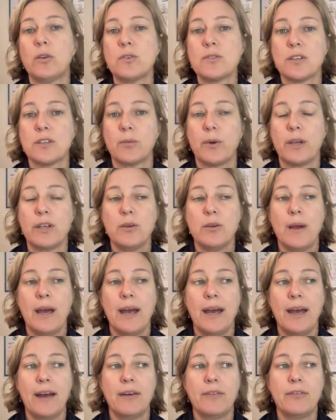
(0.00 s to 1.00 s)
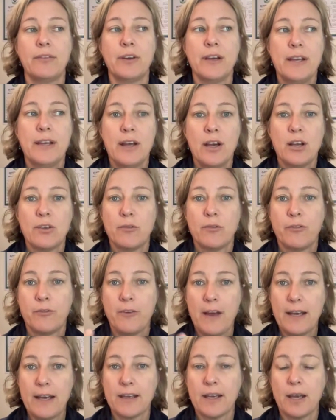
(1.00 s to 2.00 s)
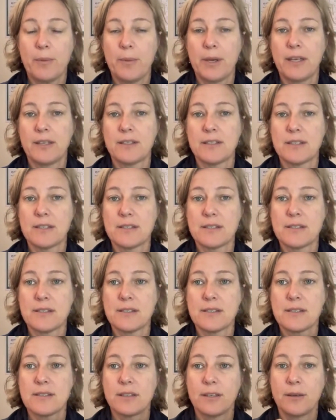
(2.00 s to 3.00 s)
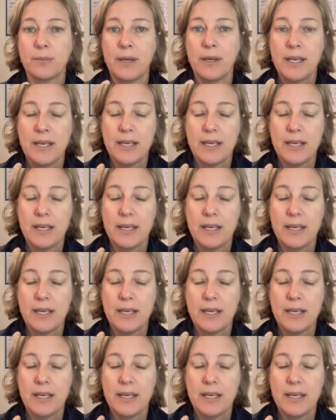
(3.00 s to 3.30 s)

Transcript: So when you have fat coming into the system,